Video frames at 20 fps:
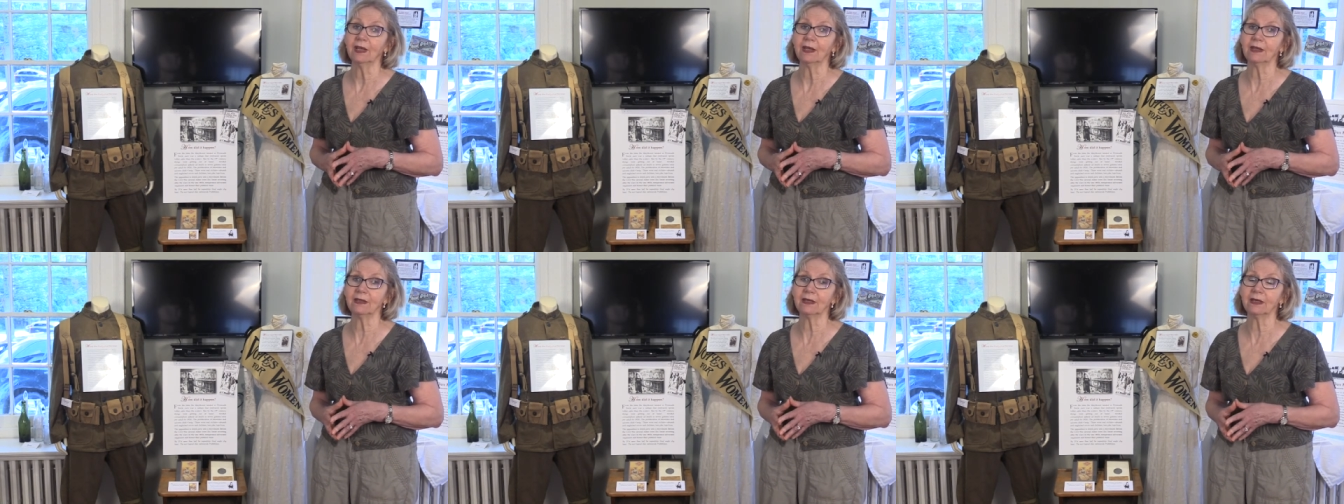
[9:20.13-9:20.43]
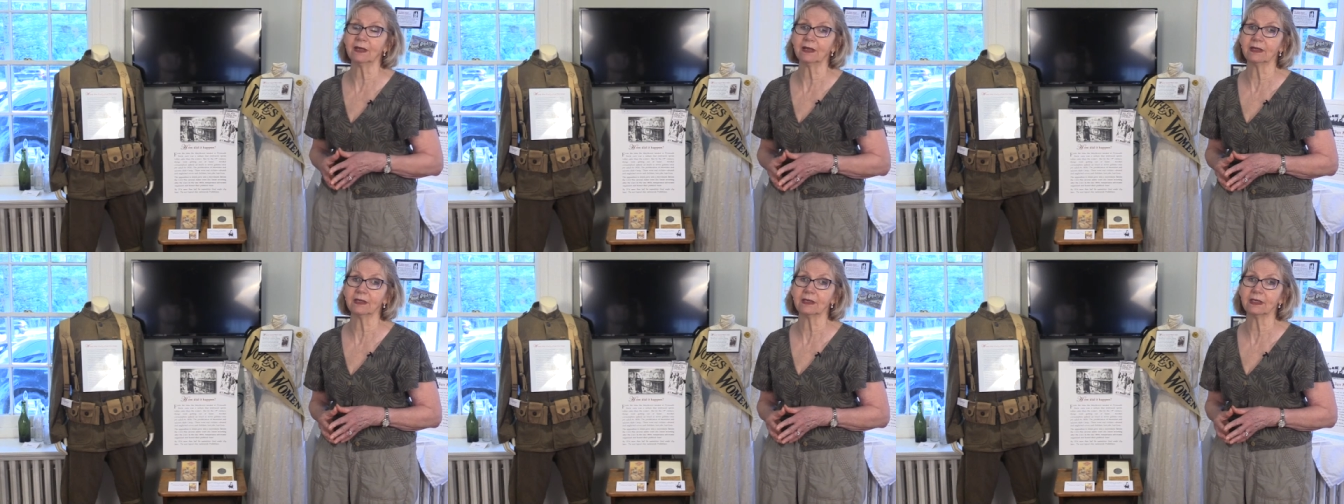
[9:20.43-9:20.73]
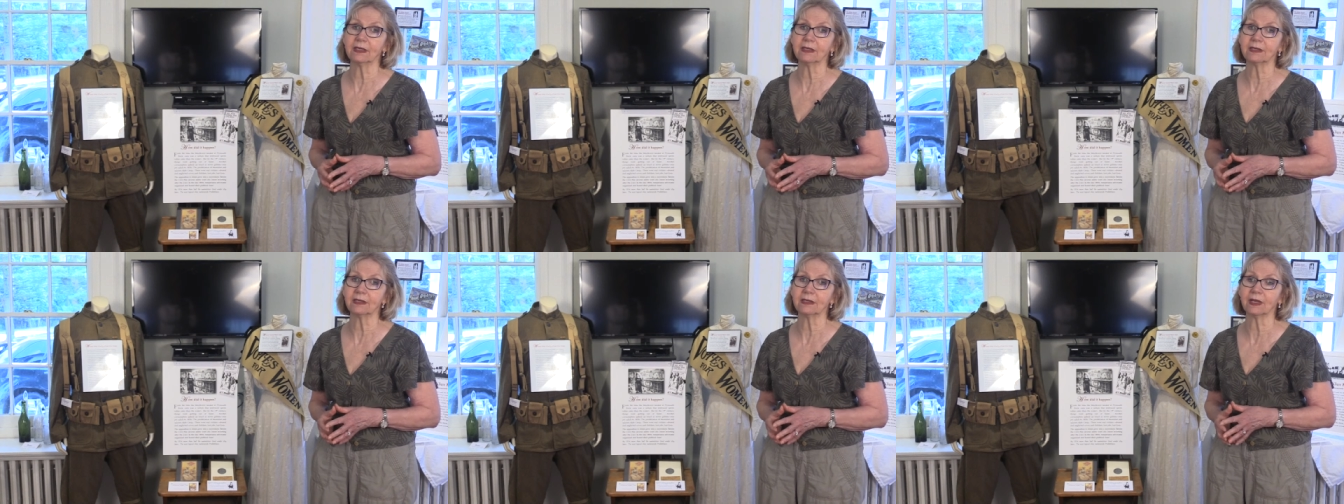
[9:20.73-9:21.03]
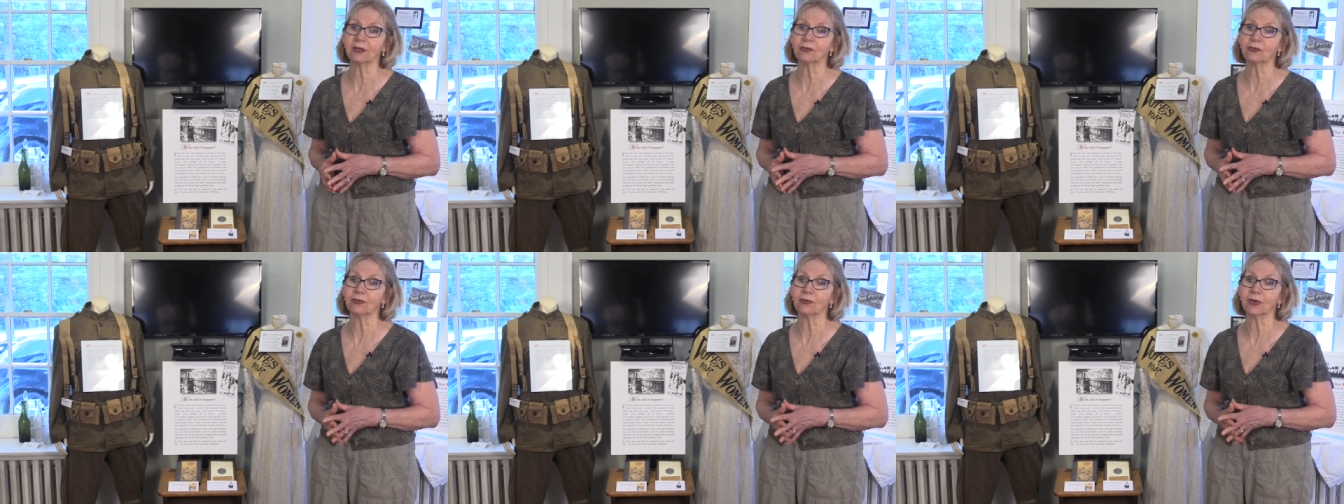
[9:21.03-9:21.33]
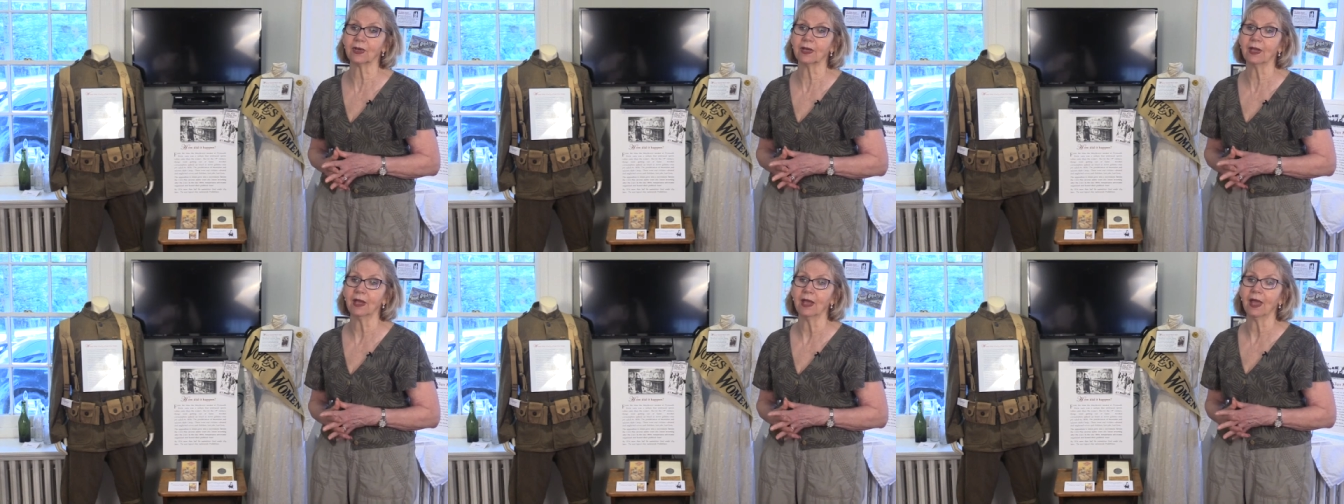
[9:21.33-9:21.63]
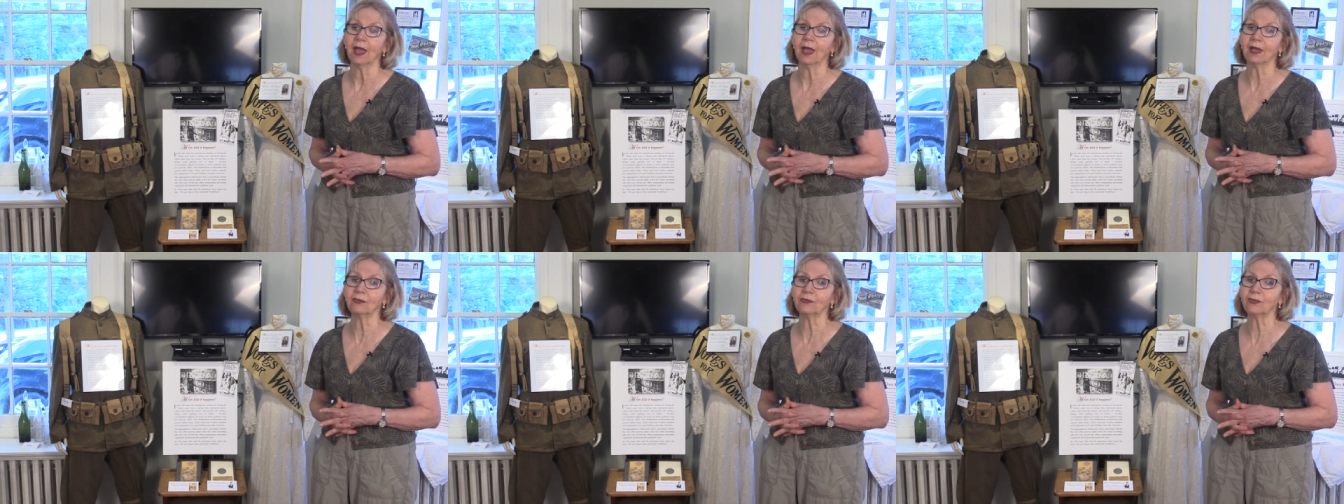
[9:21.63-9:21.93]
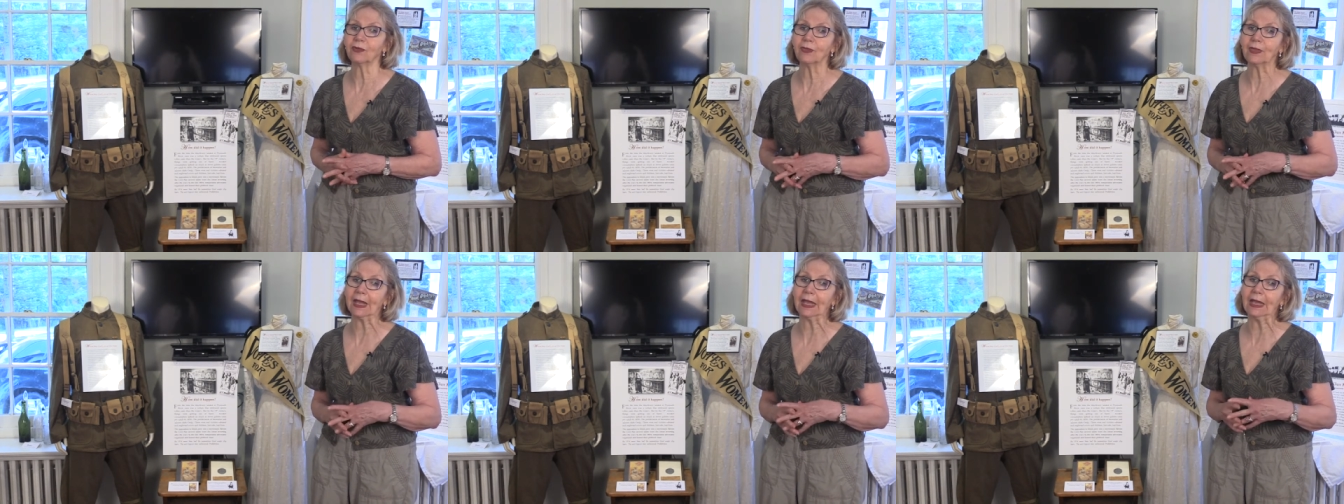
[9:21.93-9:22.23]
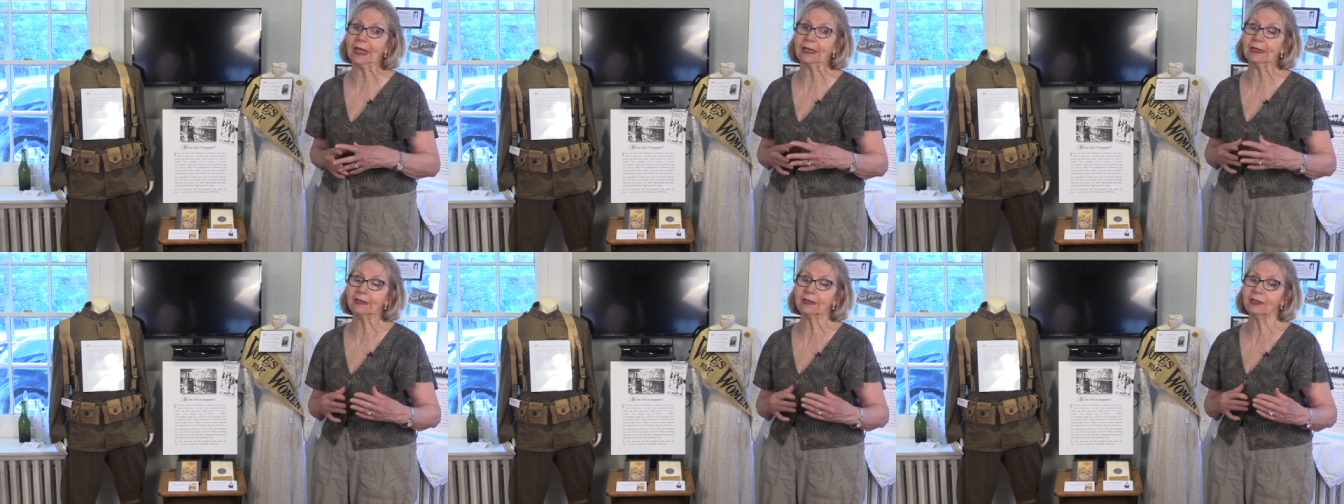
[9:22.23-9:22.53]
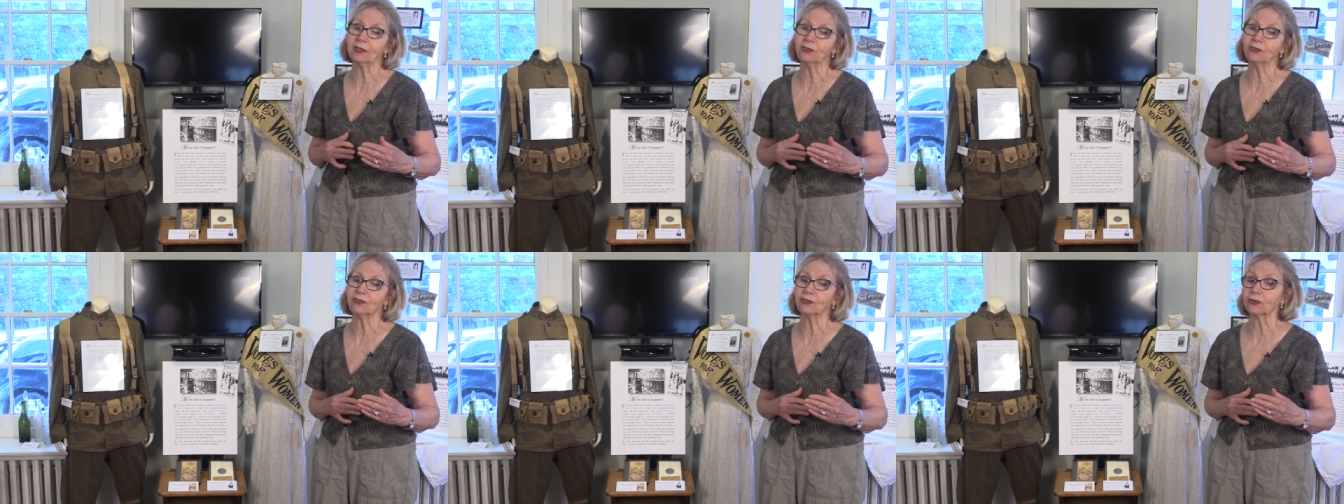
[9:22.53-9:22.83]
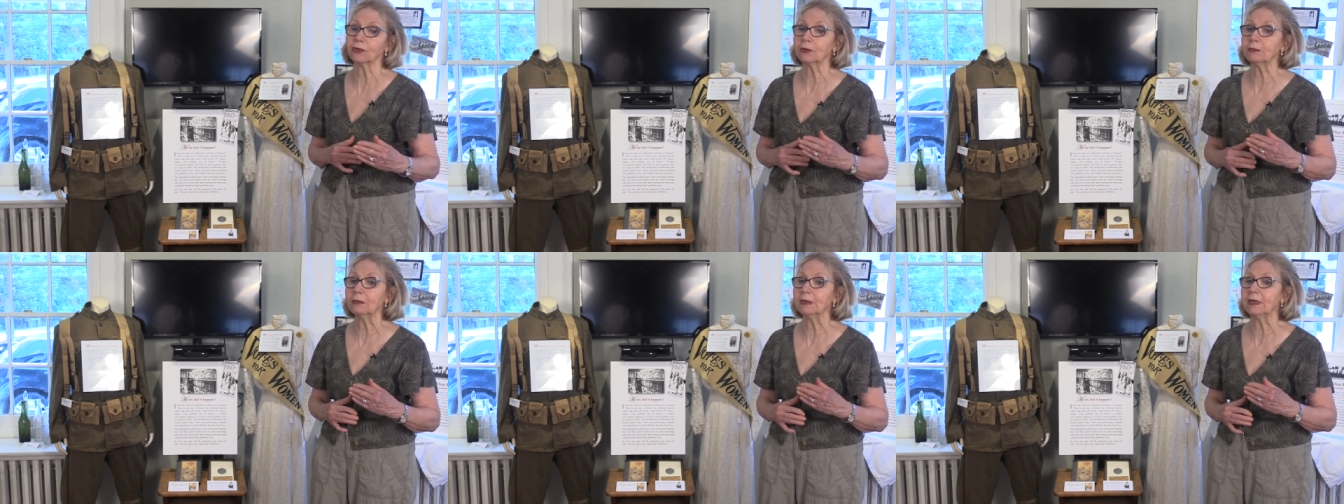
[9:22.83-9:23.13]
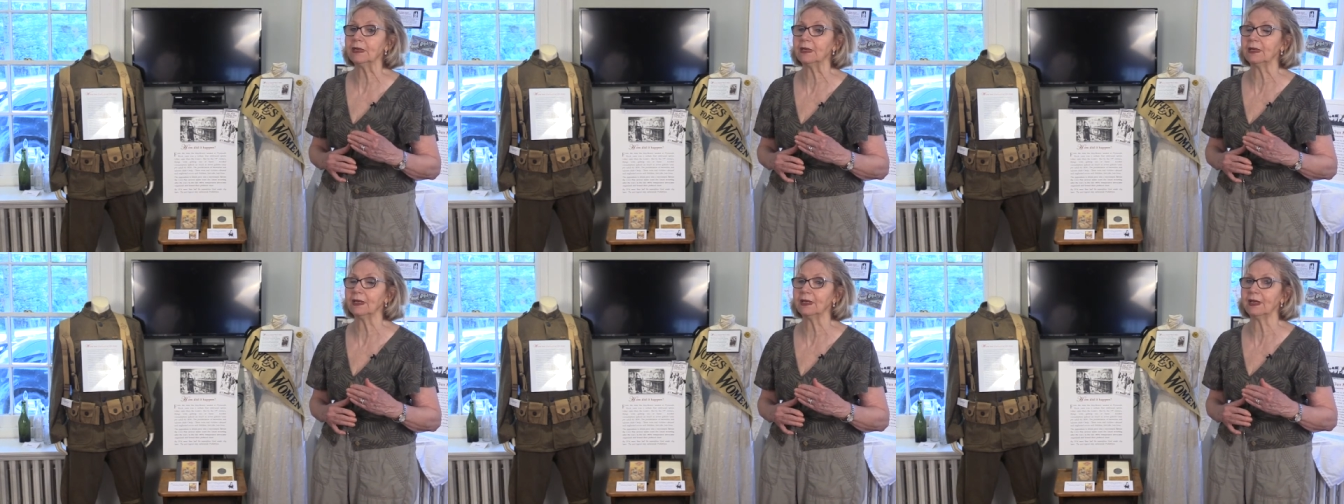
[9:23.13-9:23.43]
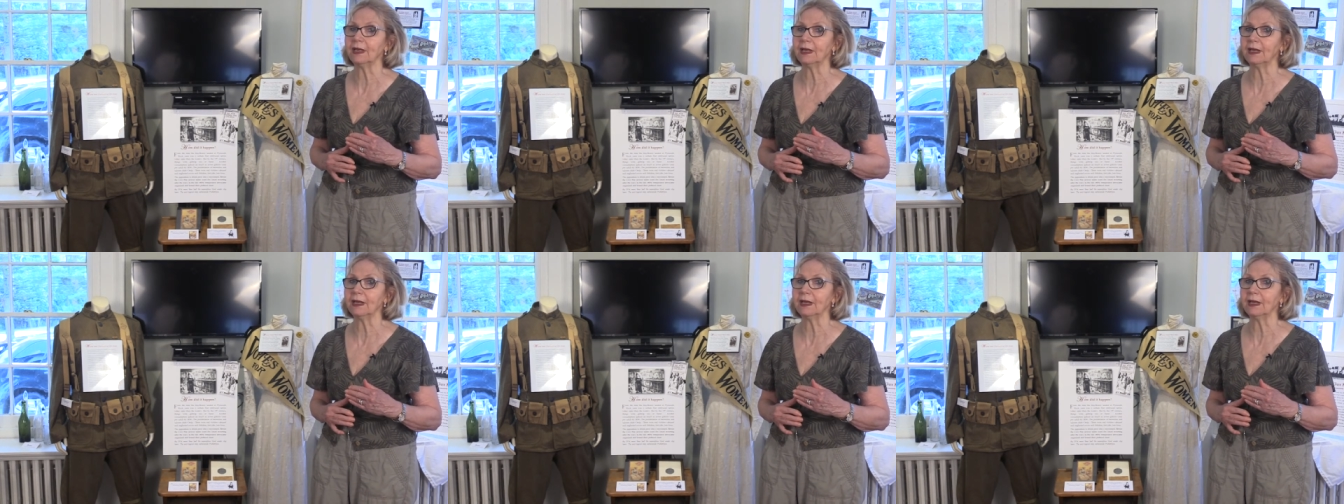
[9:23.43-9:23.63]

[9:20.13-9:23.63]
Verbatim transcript: in the 19th century. And so the anti German